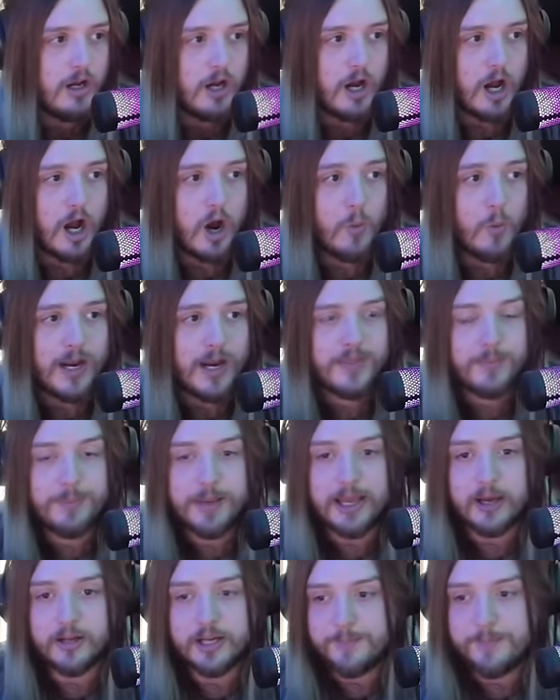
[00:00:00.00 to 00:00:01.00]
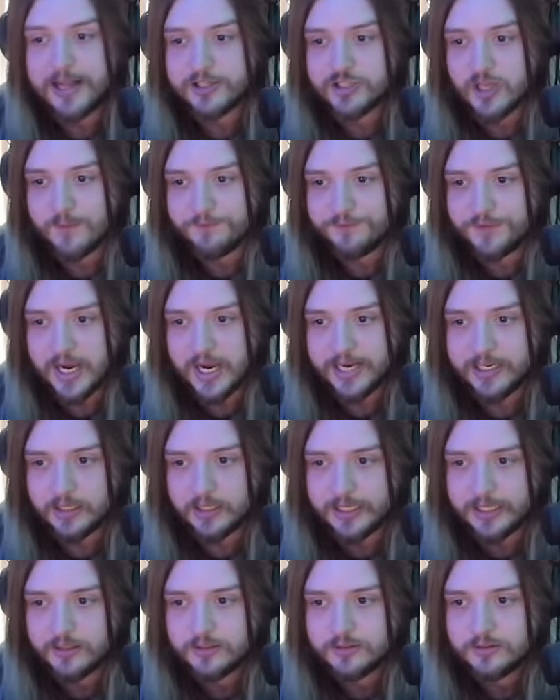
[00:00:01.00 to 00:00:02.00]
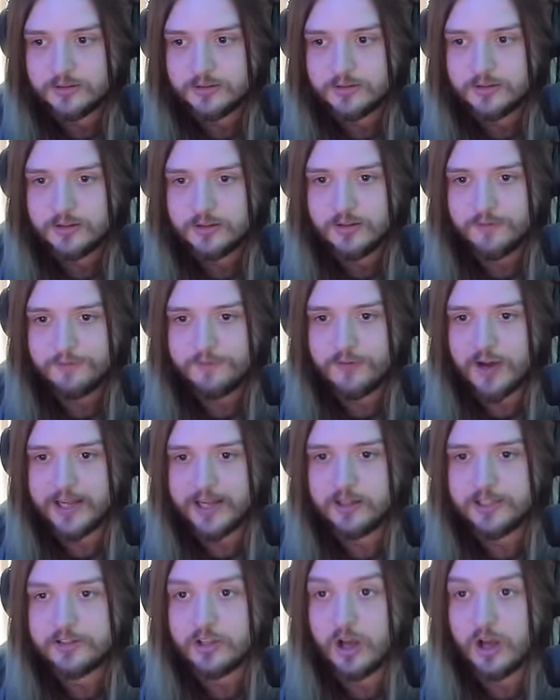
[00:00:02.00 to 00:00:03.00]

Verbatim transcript: Oh, we got the Paladin matchup, finally. Finally, do-